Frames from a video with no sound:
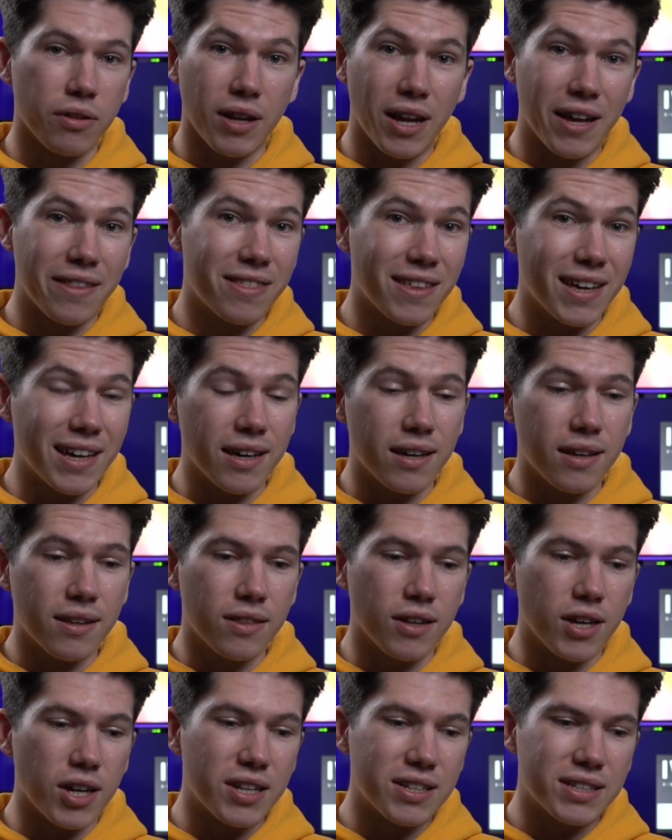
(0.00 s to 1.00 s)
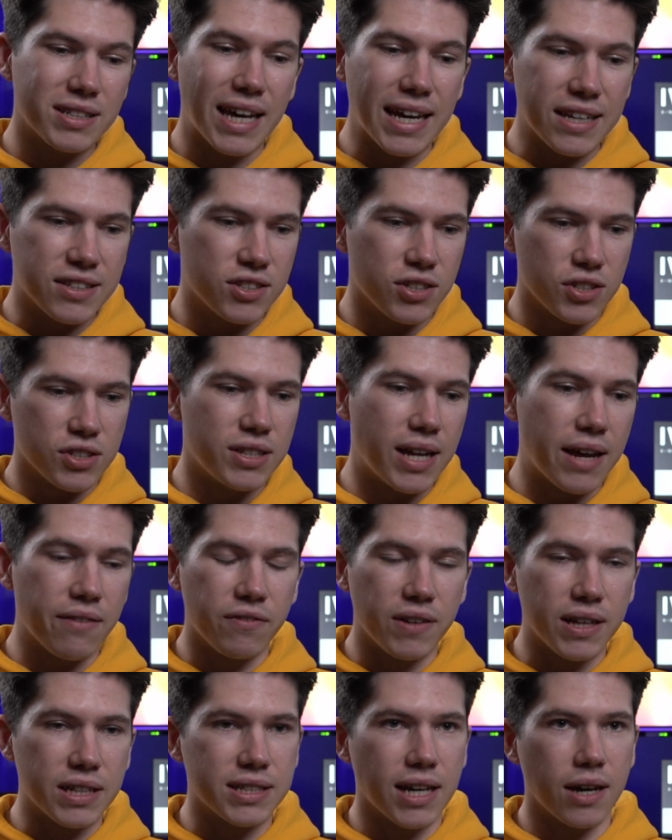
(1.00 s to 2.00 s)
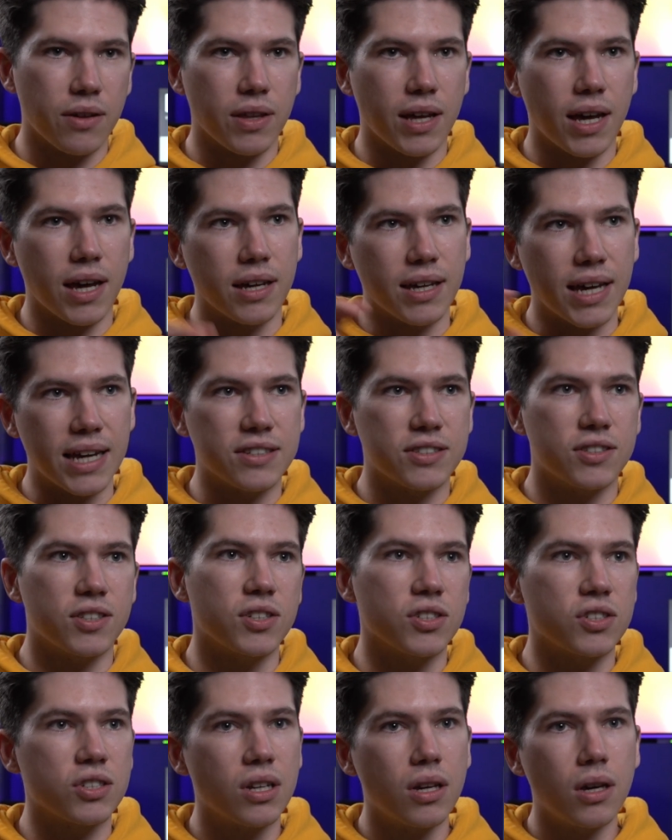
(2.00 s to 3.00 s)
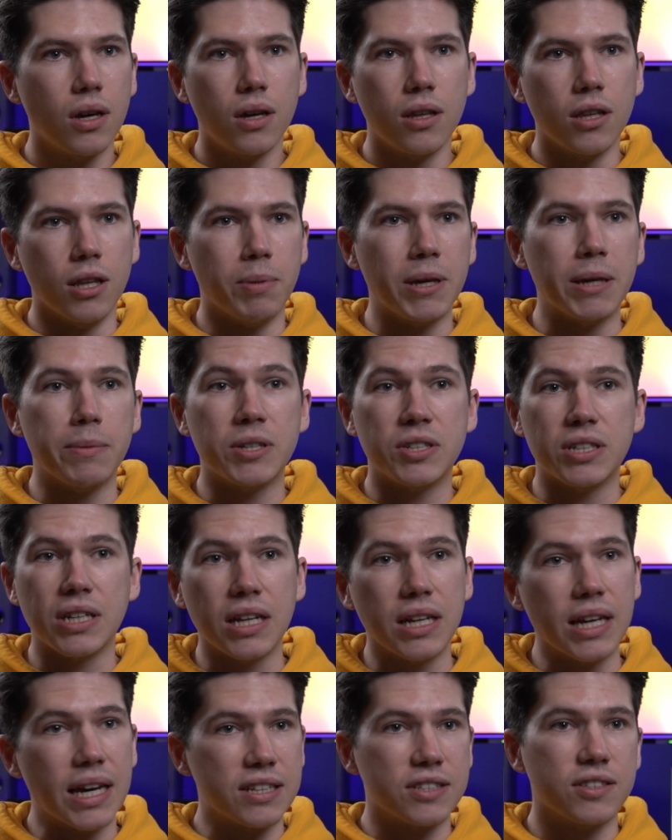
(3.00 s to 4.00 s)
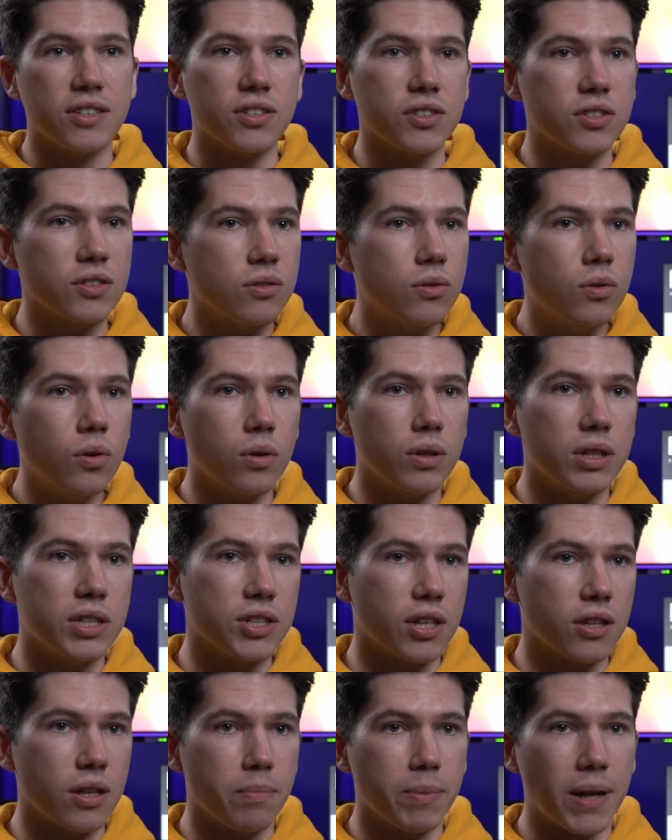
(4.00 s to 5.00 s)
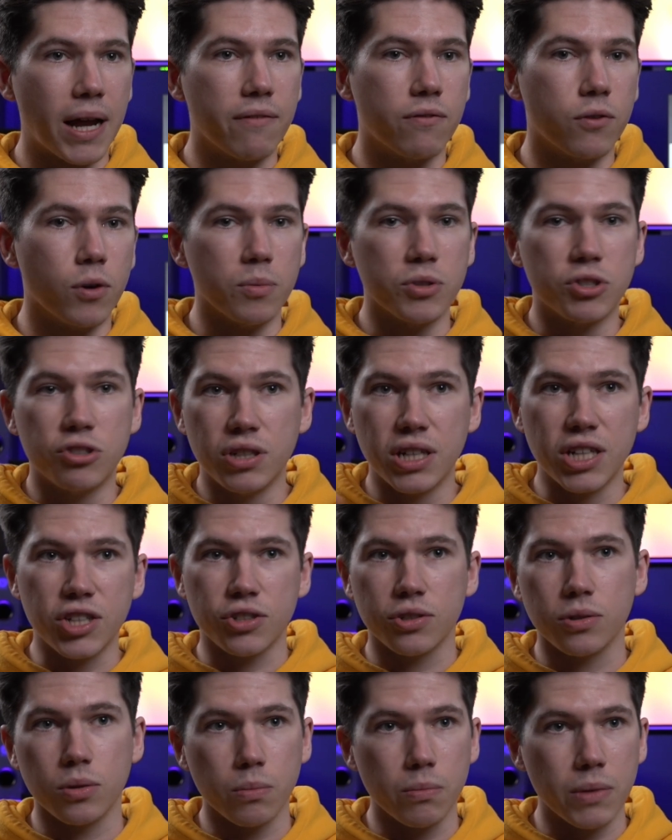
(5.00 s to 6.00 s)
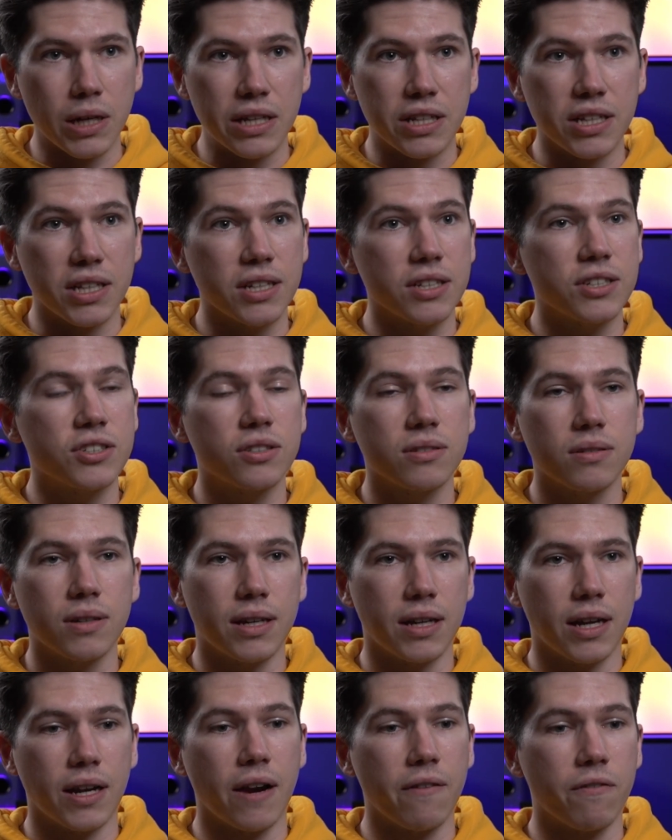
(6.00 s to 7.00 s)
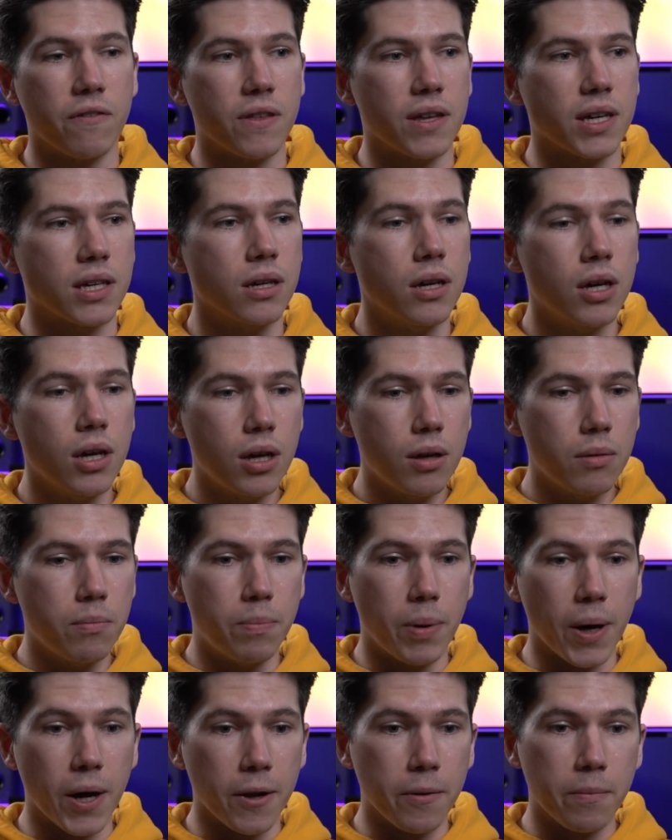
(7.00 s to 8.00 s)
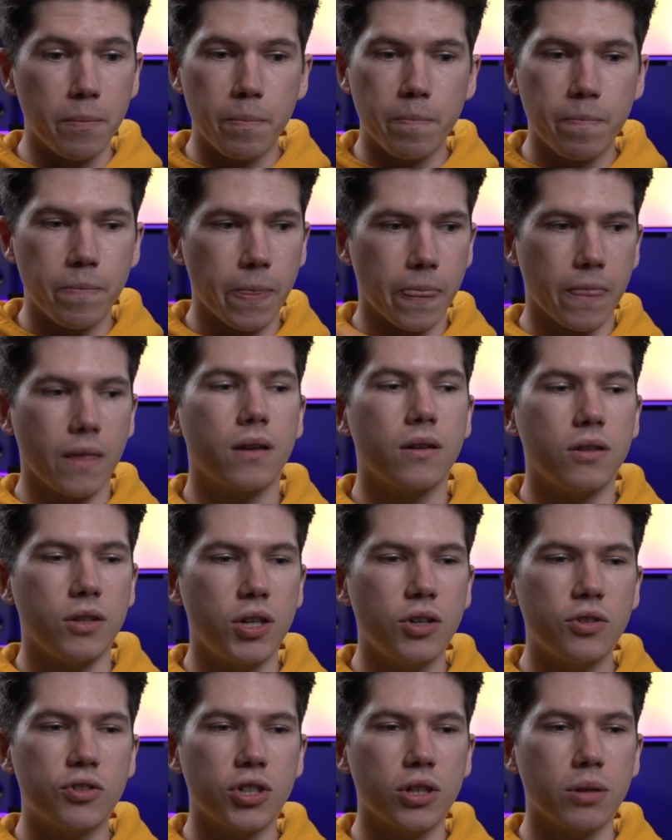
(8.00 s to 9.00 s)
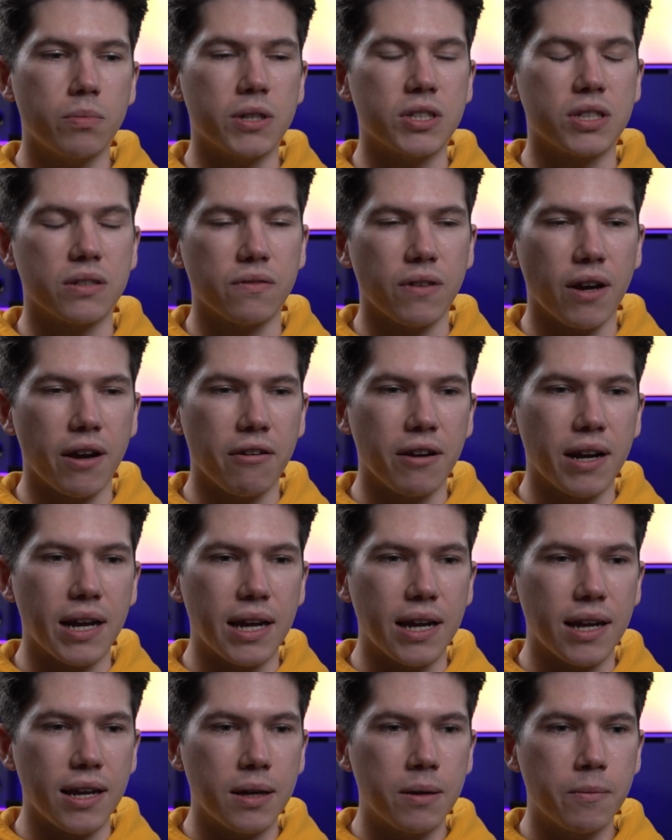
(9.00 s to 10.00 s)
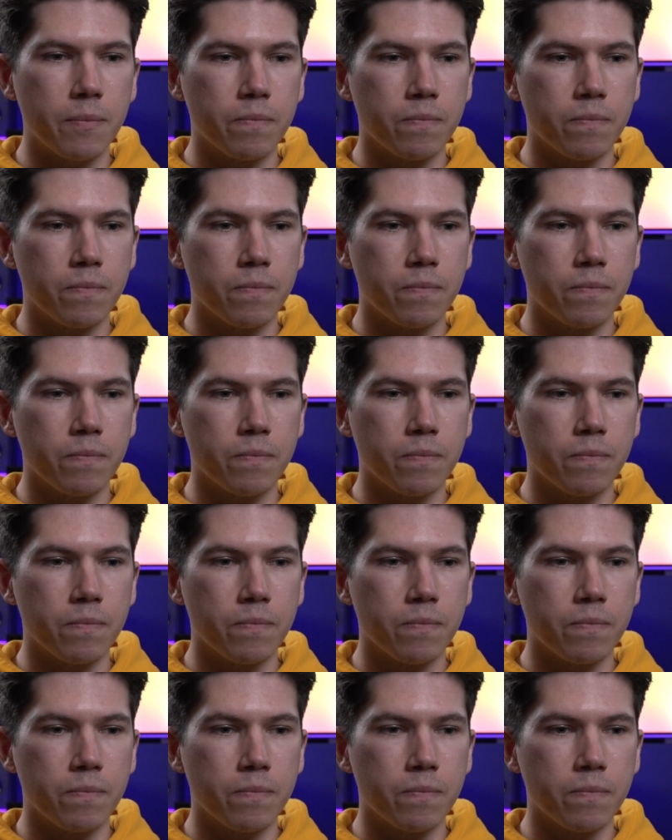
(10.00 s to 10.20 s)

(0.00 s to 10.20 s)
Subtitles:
And I think that, yes, there's Netflix out there, yes, there's the BBC, yes, there's all these other platforms, traditional medias and everything, but YouTube is a very